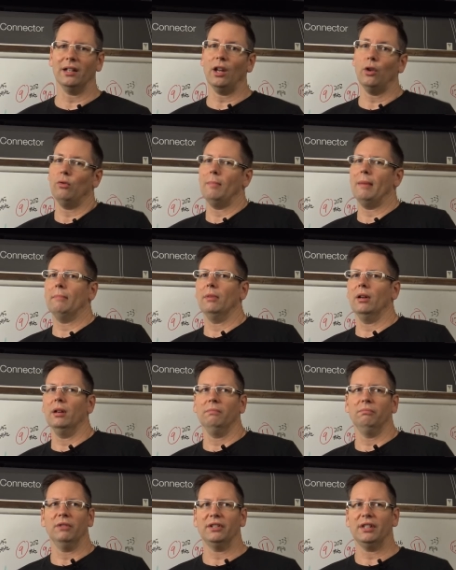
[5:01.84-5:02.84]
don't remember
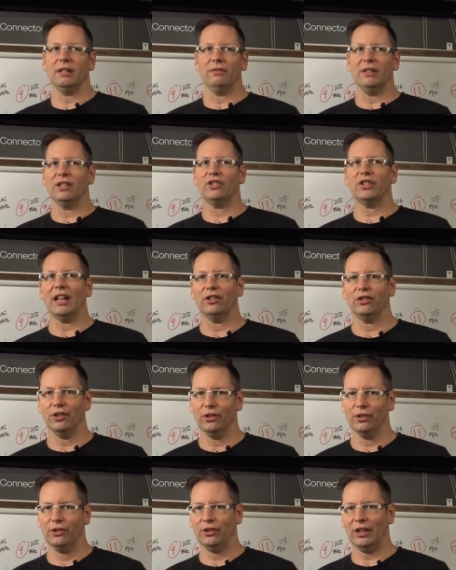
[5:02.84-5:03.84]
the T V
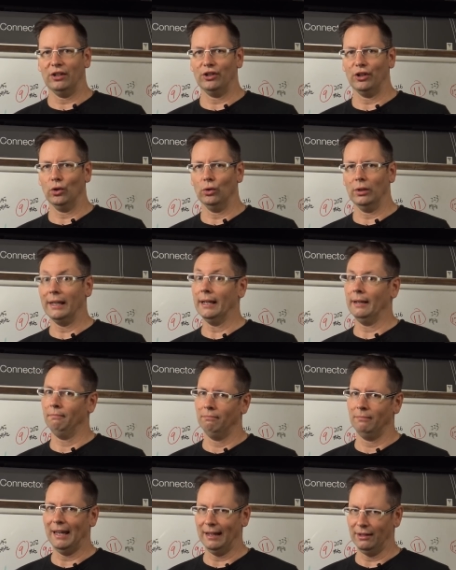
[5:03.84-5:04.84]
stations changing all their
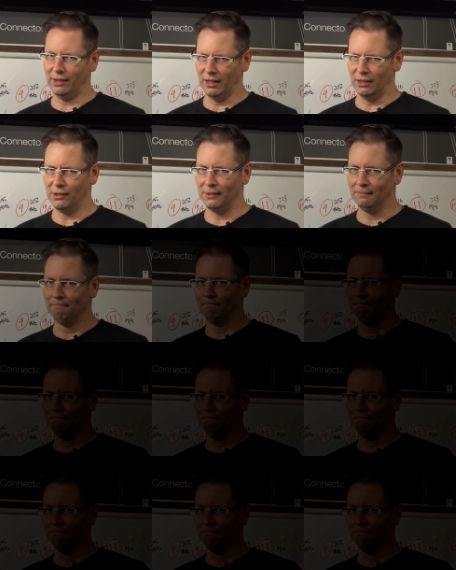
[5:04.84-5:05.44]
antennas.